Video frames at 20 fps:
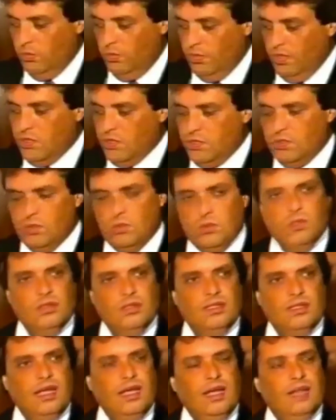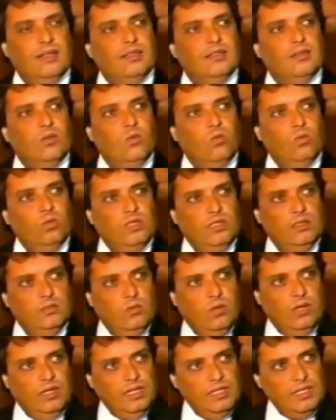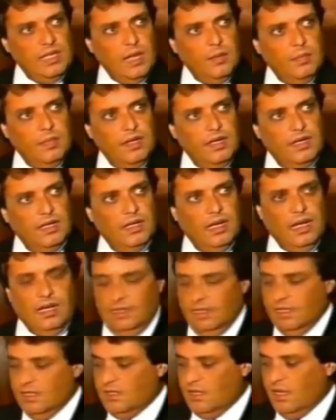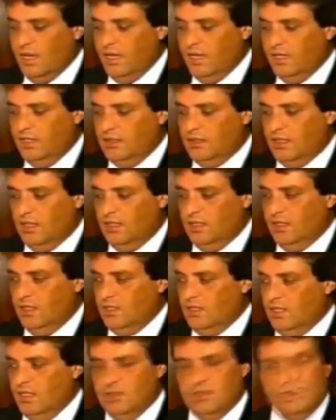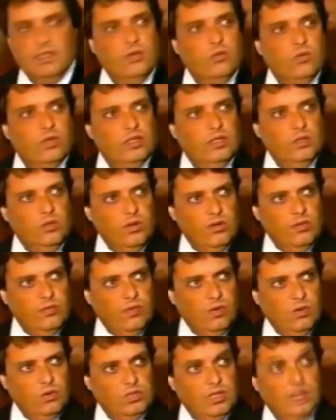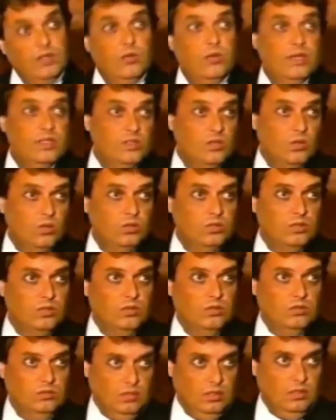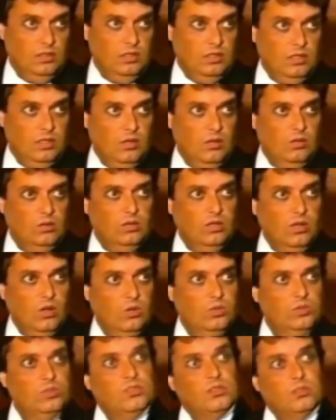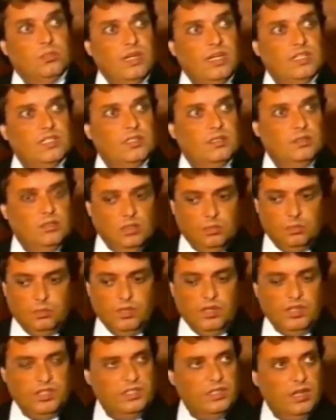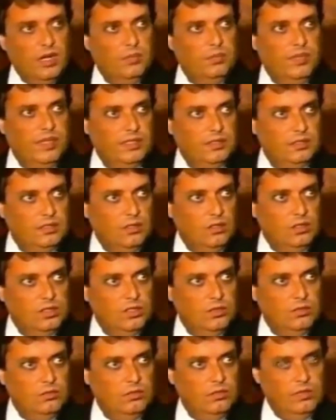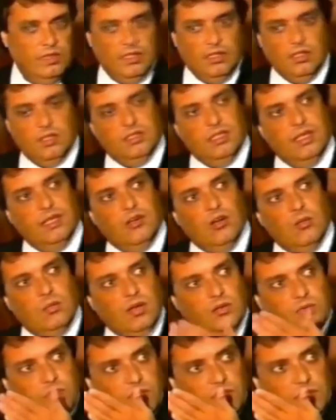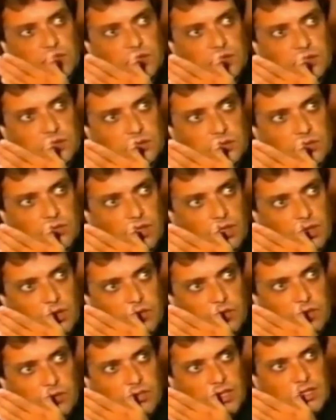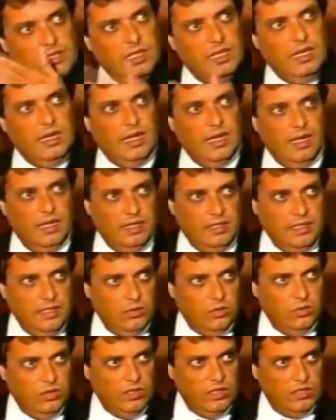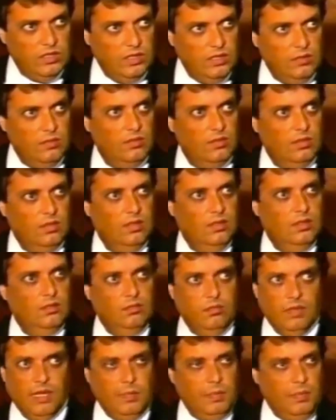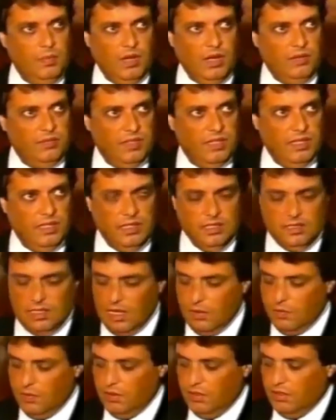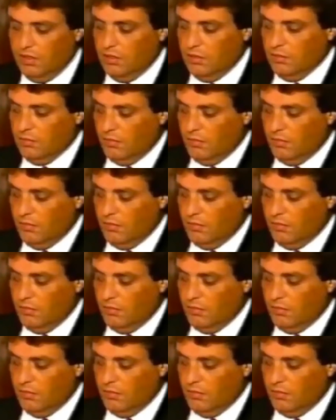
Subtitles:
be sure that what is happening and these sightings and this incident with UFOs and USOs, unknown submerged objects also, because they come out from the sea and into the sea. Many people have seen this happen there.